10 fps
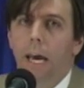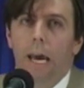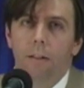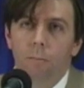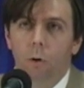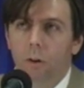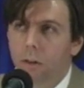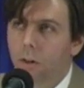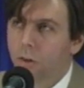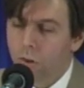and the
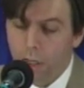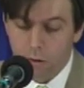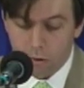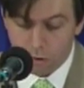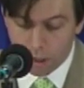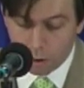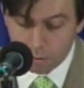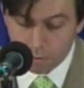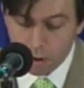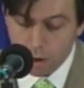Mercantile Exchange
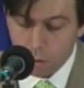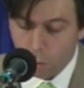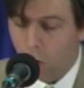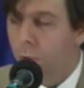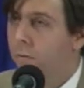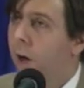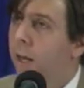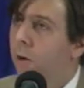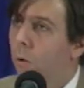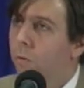itself were
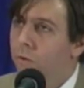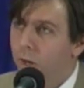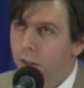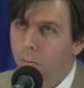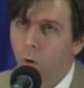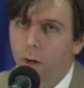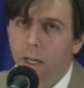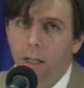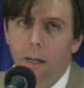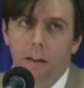providing oversight of the market,